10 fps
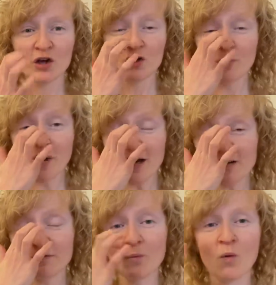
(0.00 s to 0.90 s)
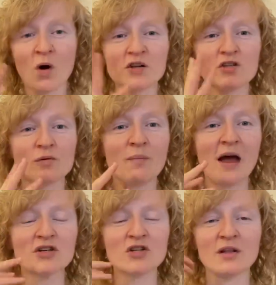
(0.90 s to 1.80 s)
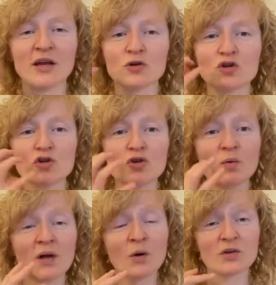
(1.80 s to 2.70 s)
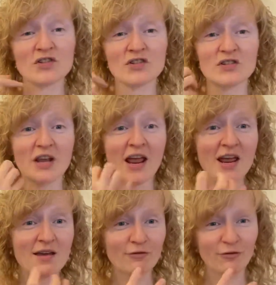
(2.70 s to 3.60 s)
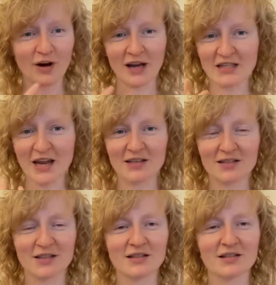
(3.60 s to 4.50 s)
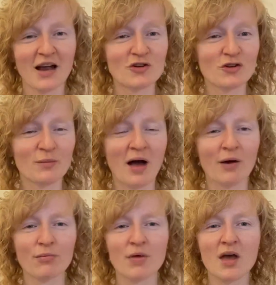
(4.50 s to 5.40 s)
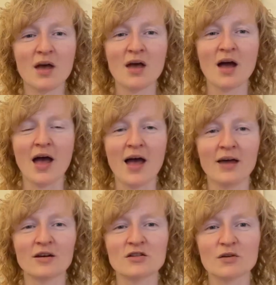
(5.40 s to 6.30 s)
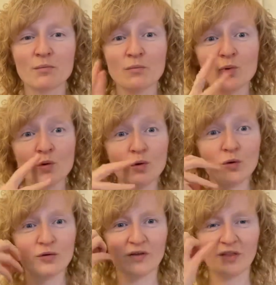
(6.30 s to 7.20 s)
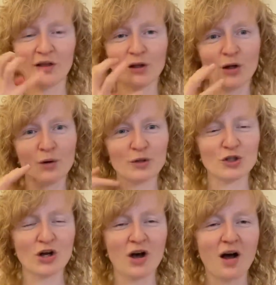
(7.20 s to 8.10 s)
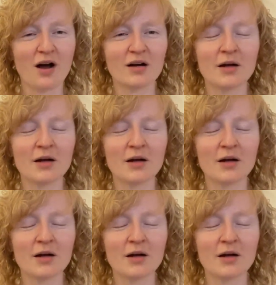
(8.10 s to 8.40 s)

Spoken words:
You might even want to imagine that you're chewing or savoring a taste inside your mouth and moving the lower jaw.